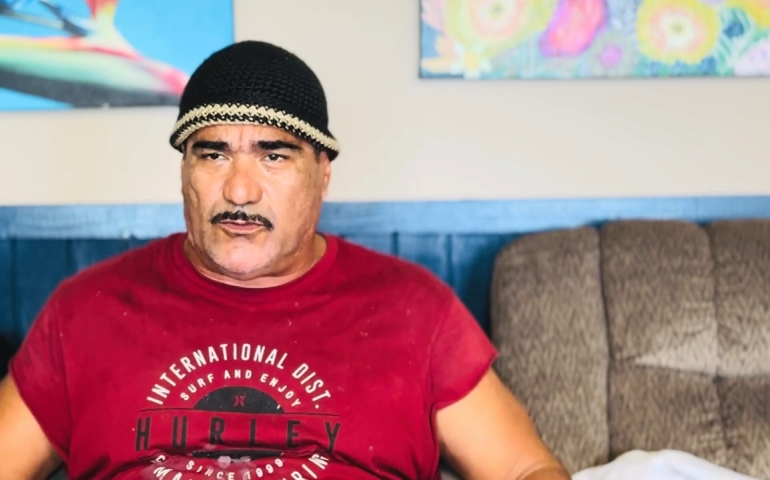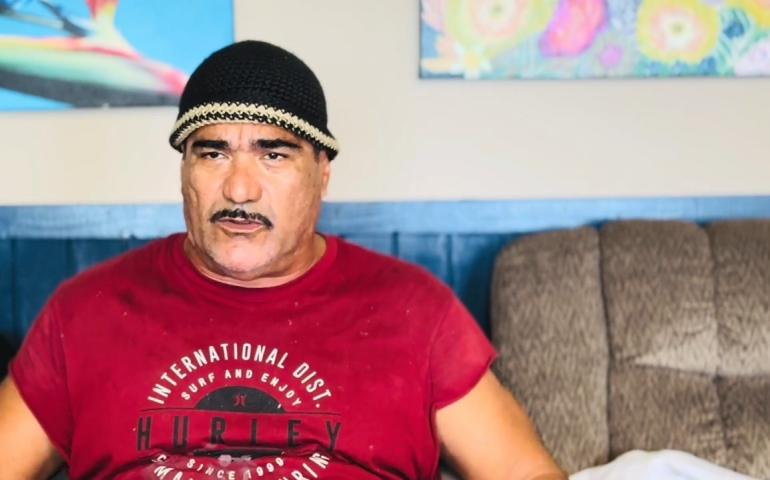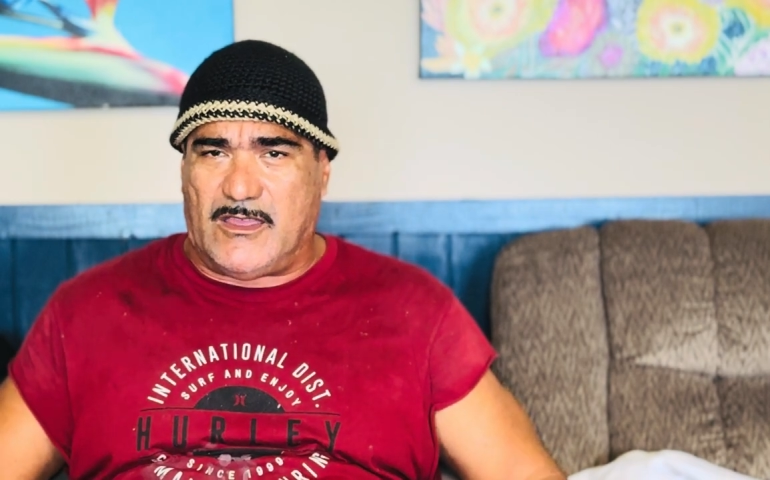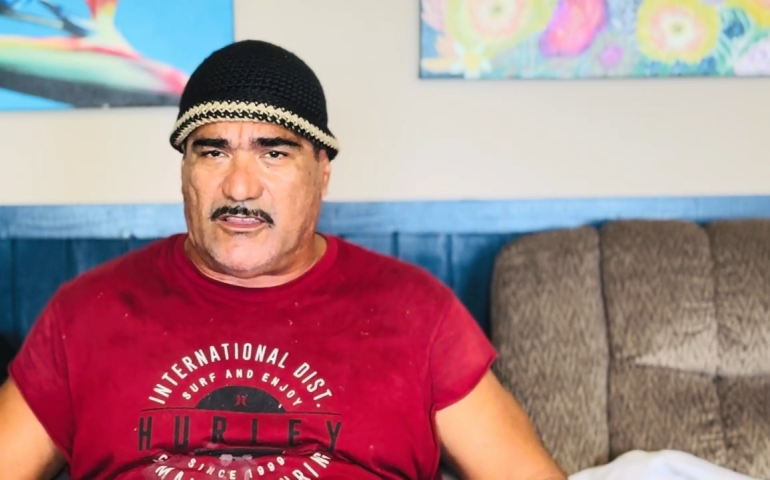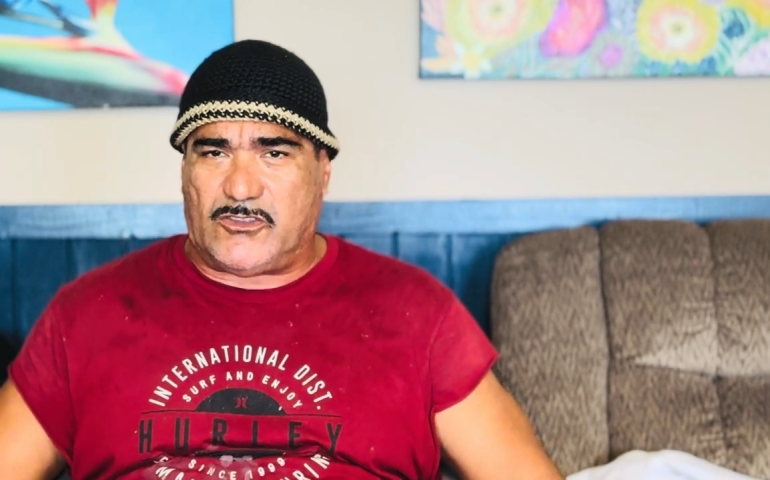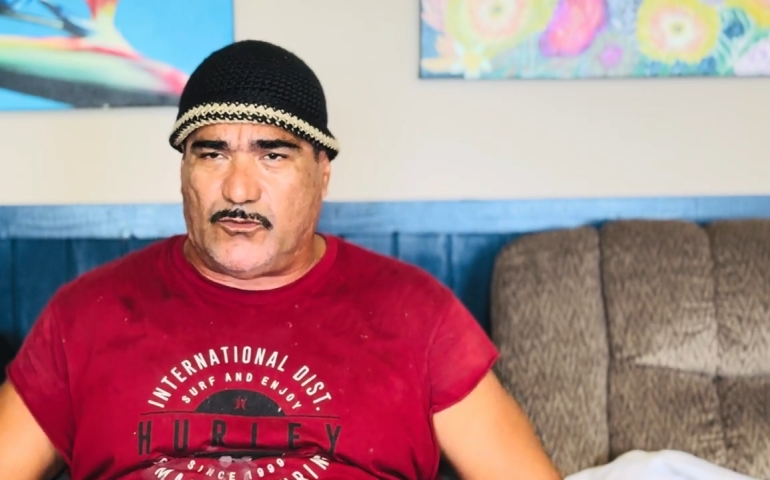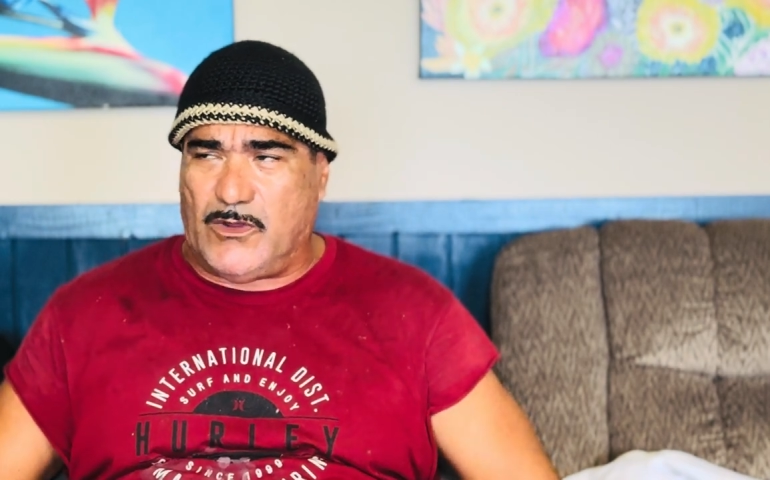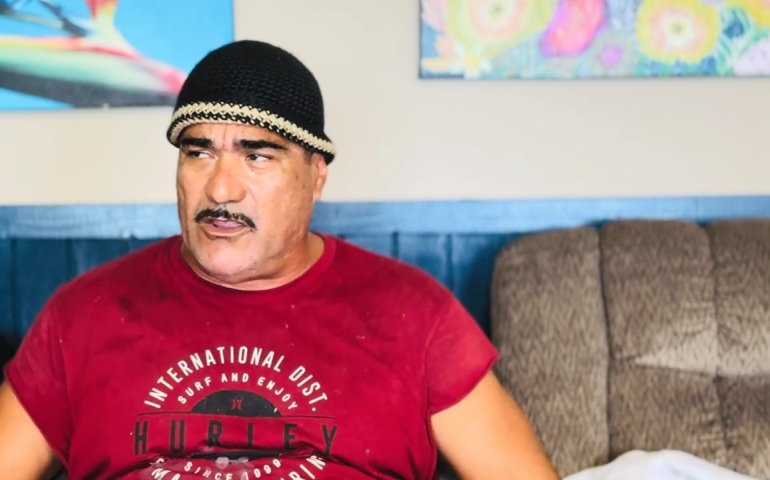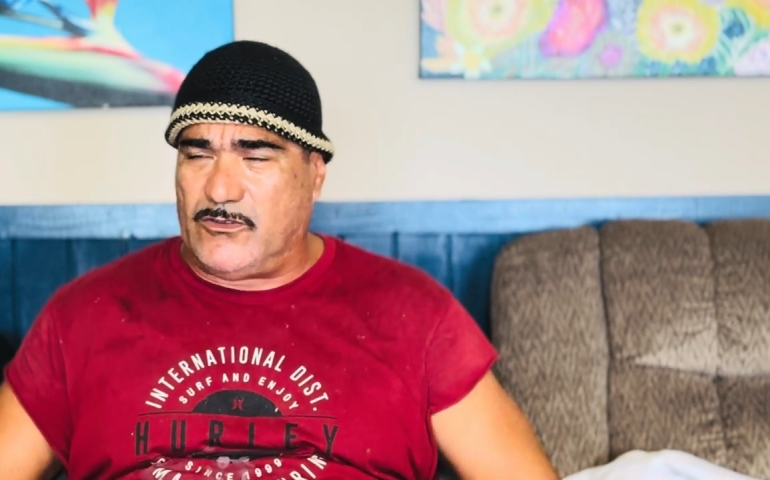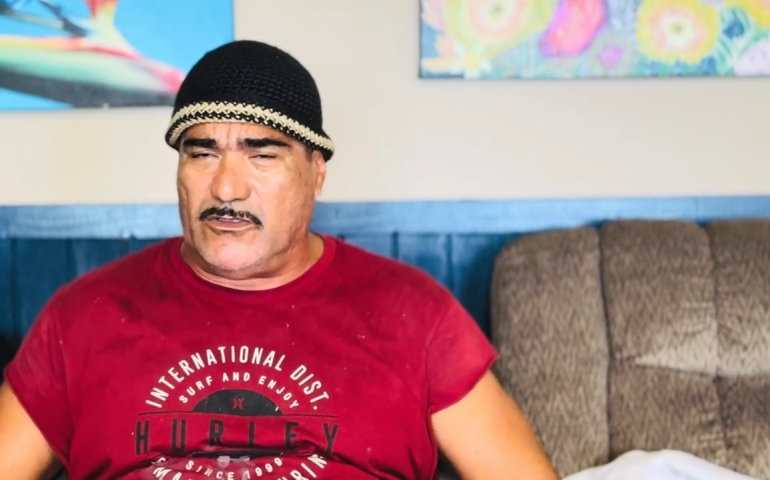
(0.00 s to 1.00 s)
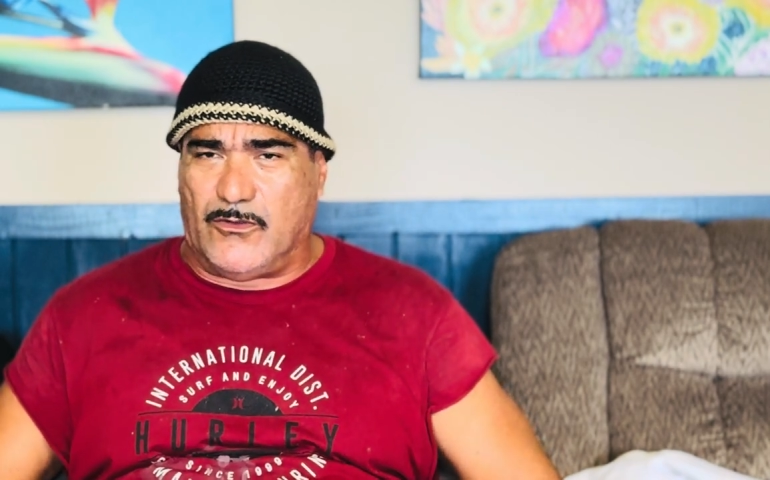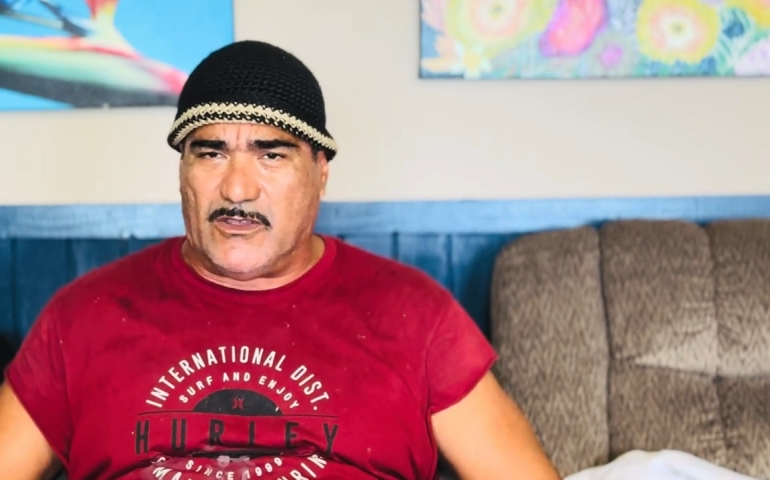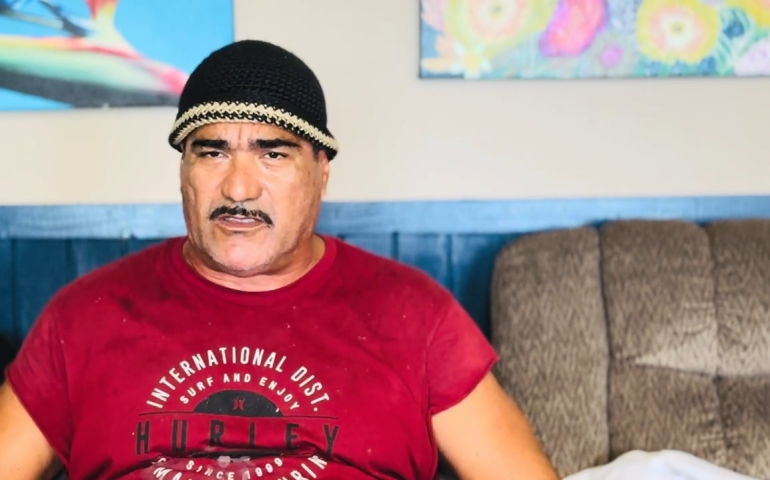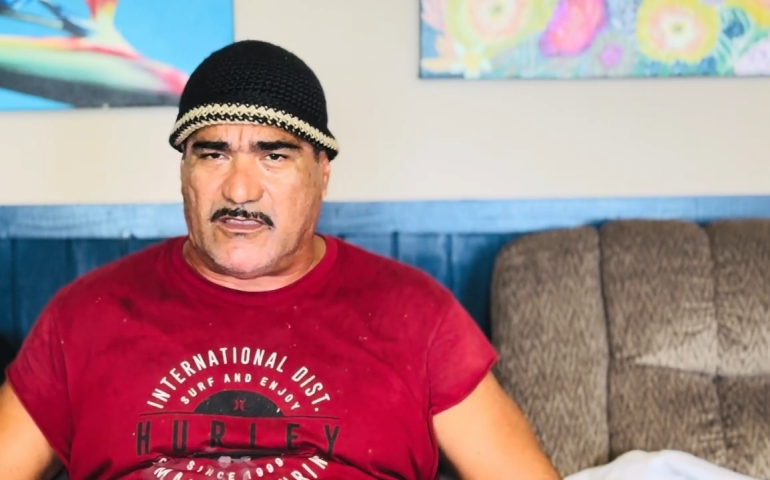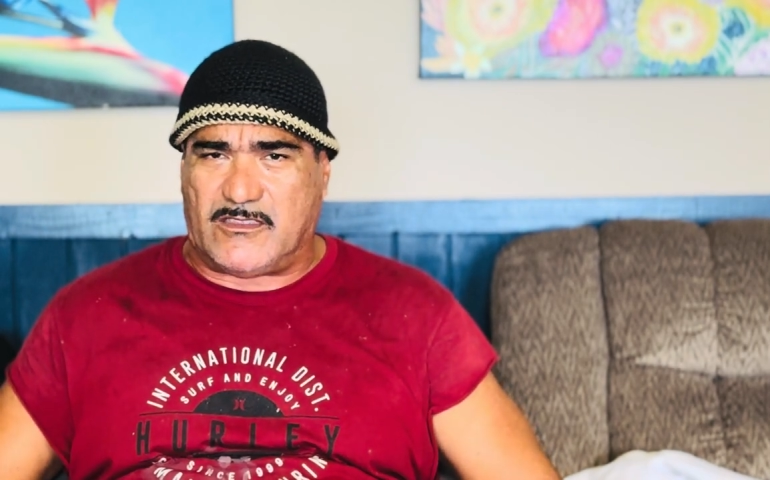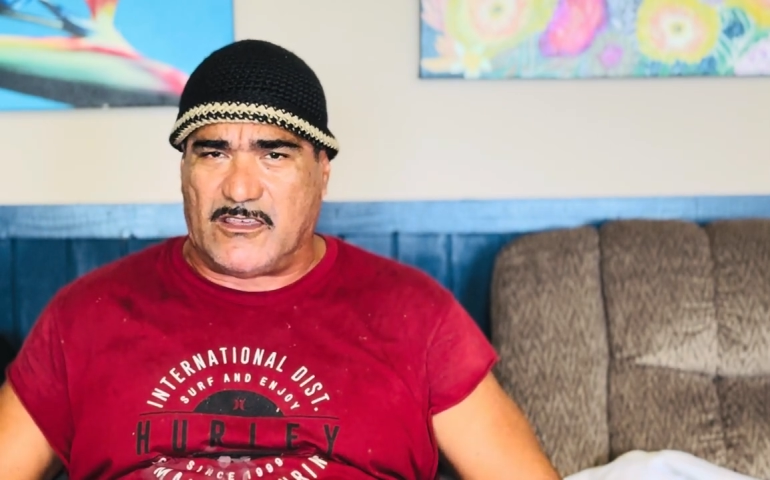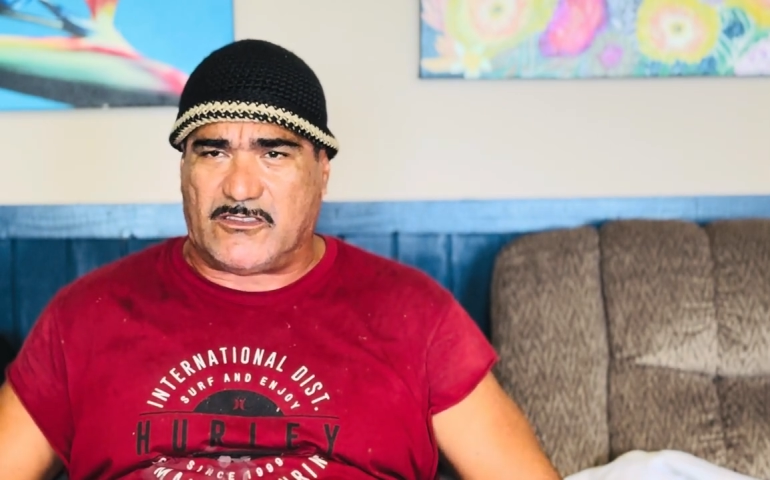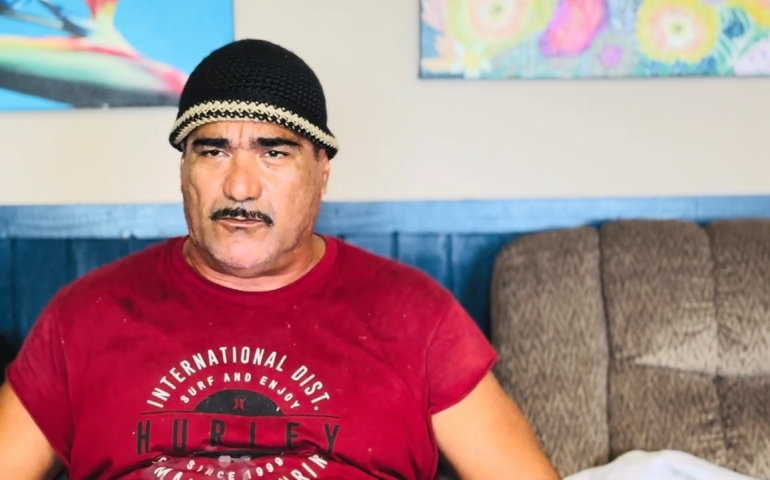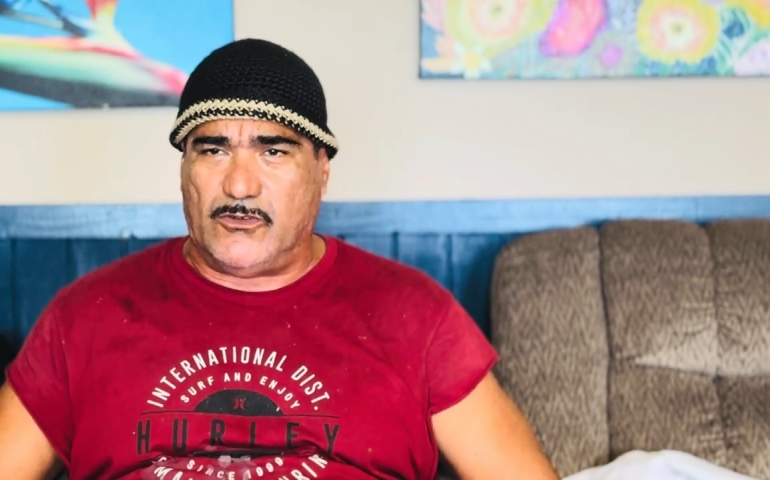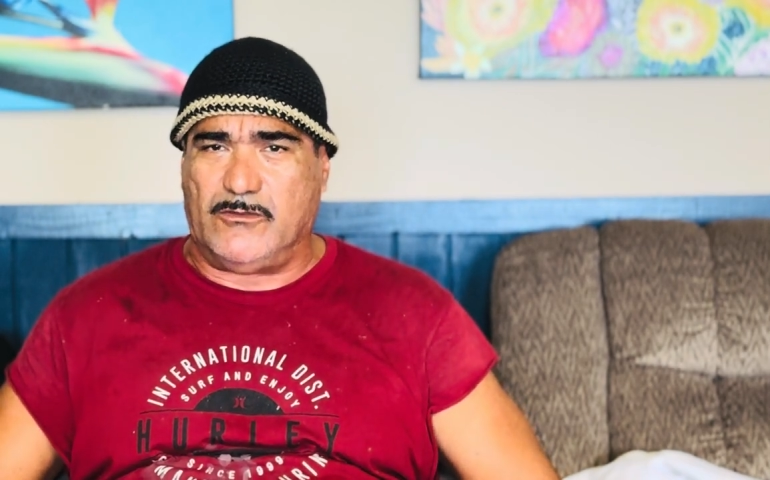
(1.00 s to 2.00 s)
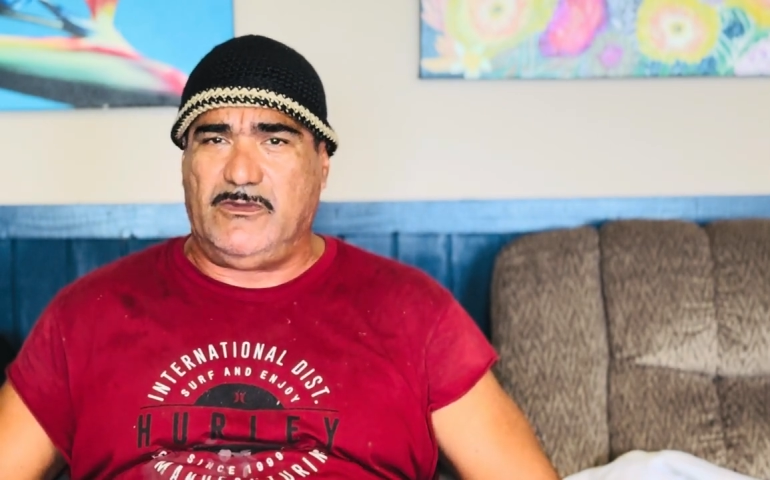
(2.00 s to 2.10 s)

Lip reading: would not swear during the rest of the testimony